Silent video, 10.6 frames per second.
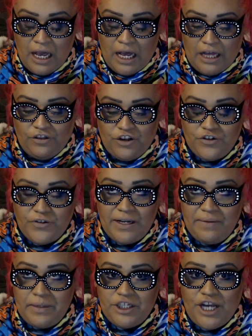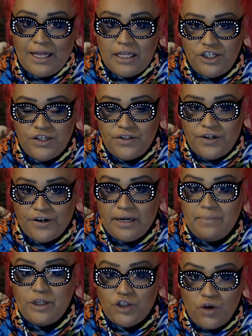there's going to be challenges that are going to
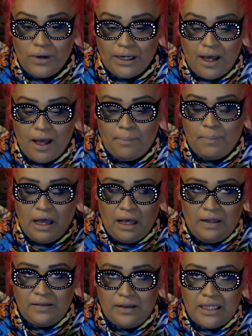be showing up uh,